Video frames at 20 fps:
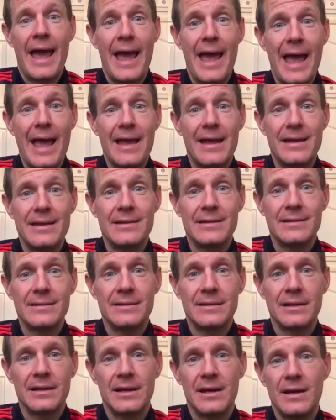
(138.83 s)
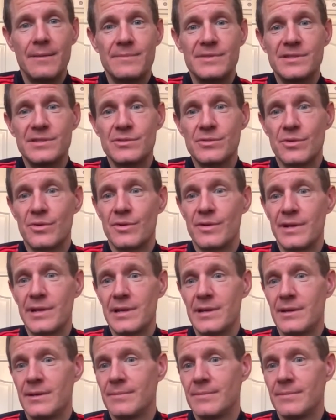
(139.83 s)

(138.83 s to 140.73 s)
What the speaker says: and I'm sorry,